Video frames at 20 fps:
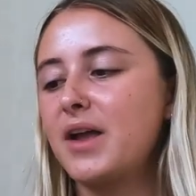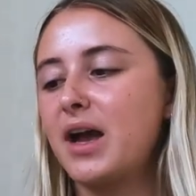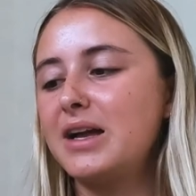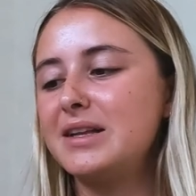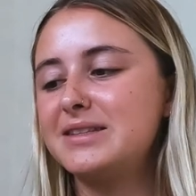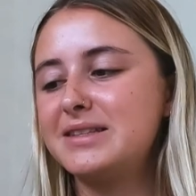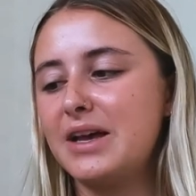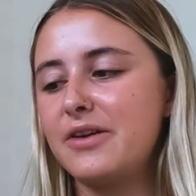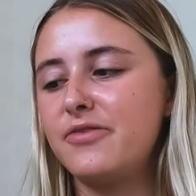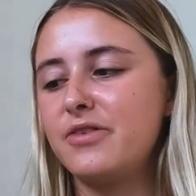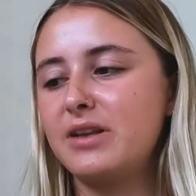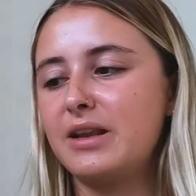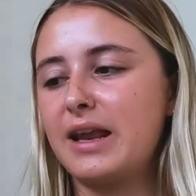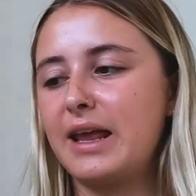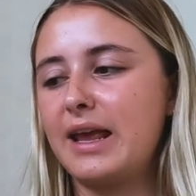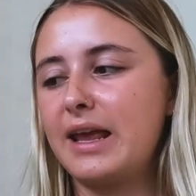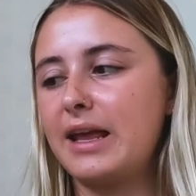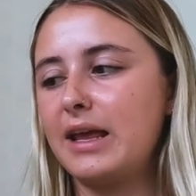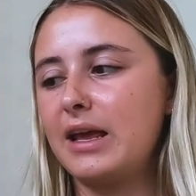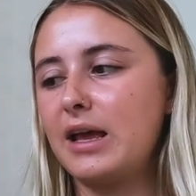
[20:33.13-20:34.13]
I
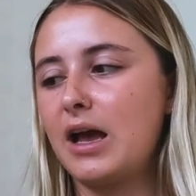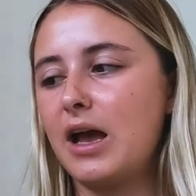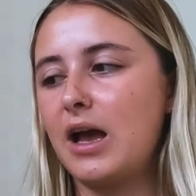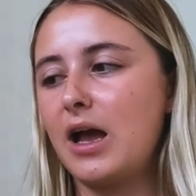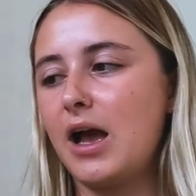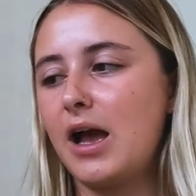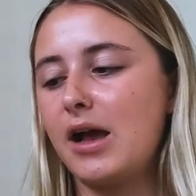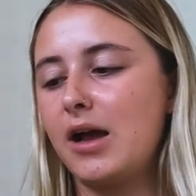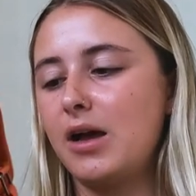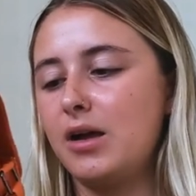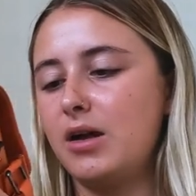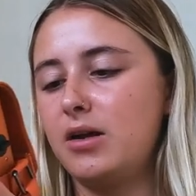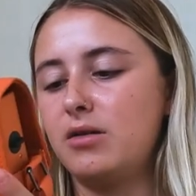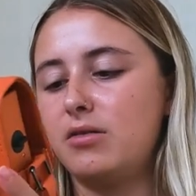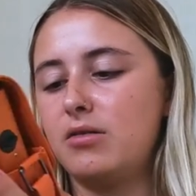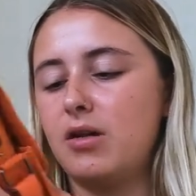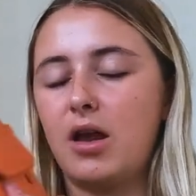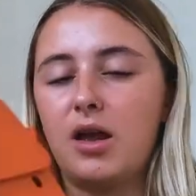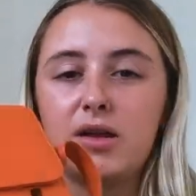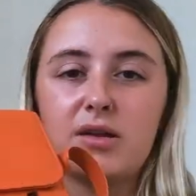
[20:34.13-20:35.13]
definitely
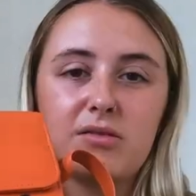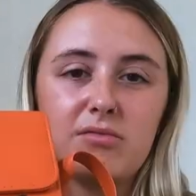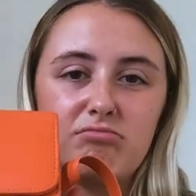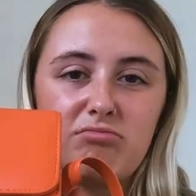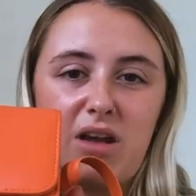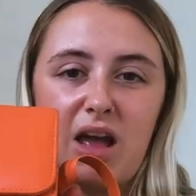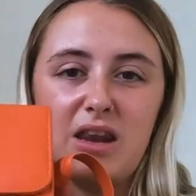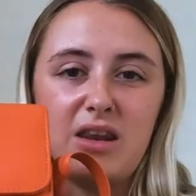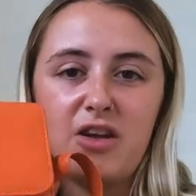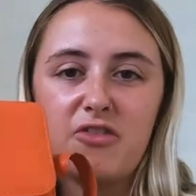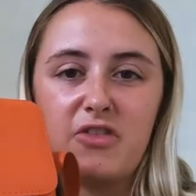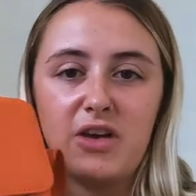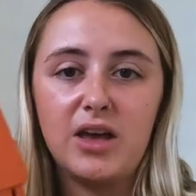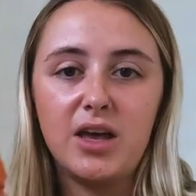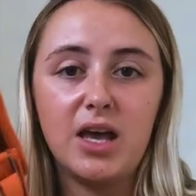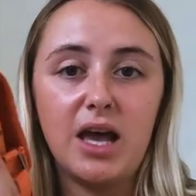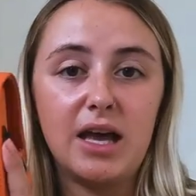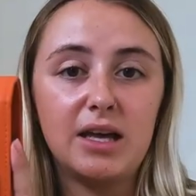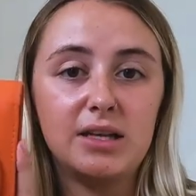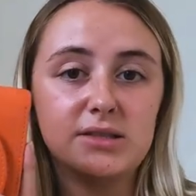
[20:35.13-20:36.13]
I love
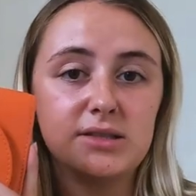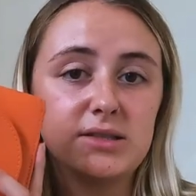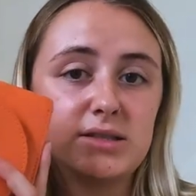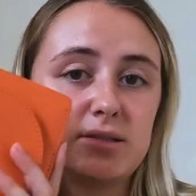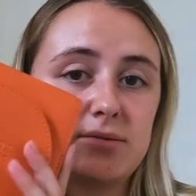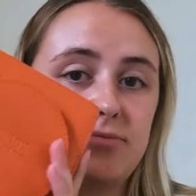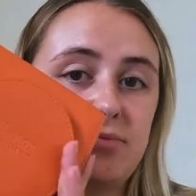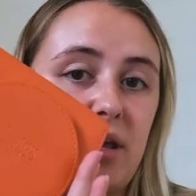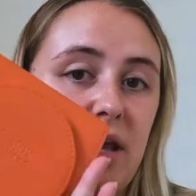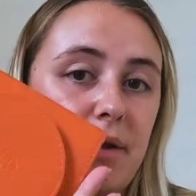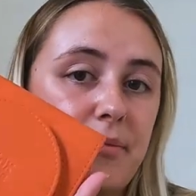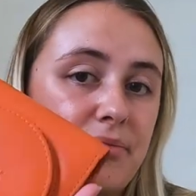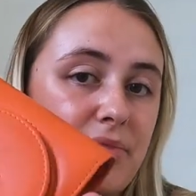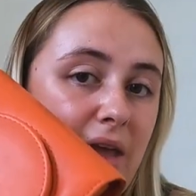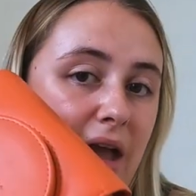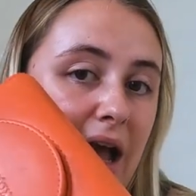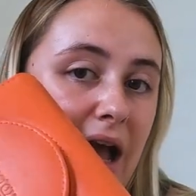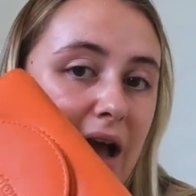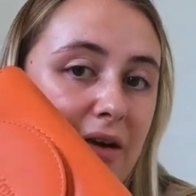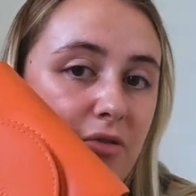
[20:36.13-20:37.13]
it, and yeah,
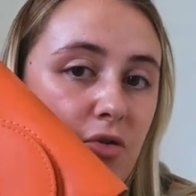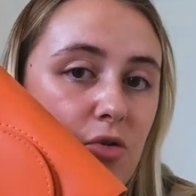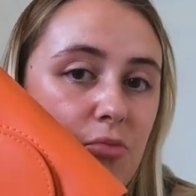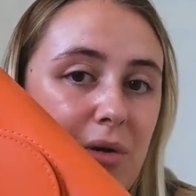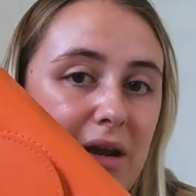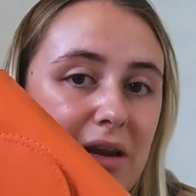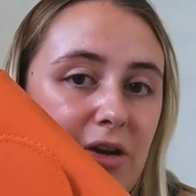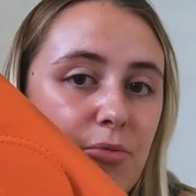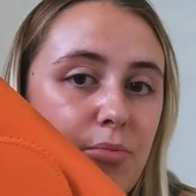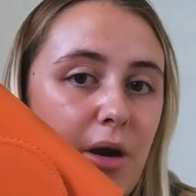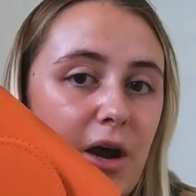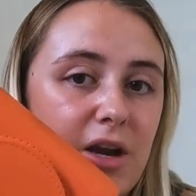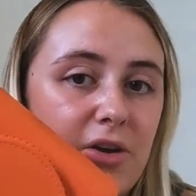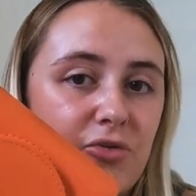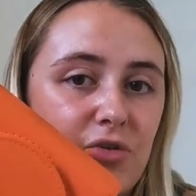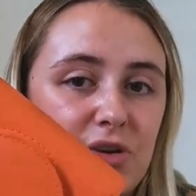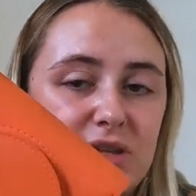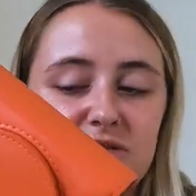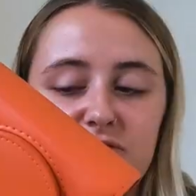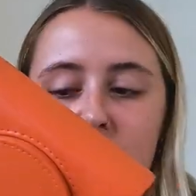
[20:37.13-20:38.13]
I have all my little
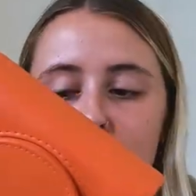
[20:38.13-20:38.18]
Polaroids